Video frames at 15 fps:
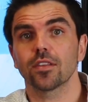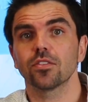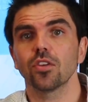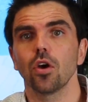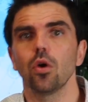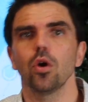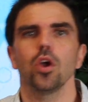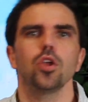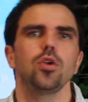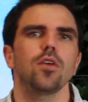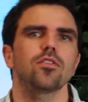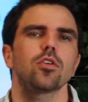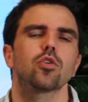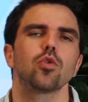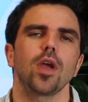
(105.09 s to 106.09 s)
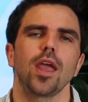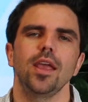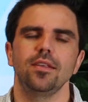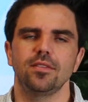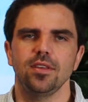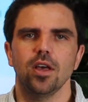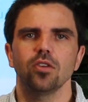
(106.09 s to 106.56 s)
So you have to create A
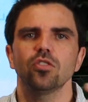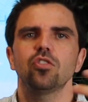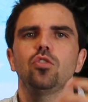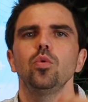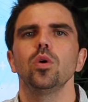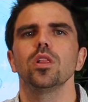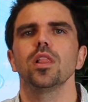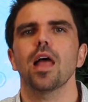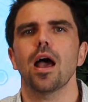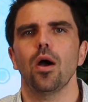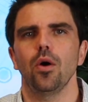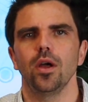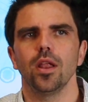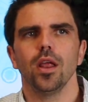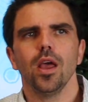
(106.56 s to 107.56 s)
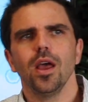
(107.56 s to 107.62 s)
C Ls to allow it.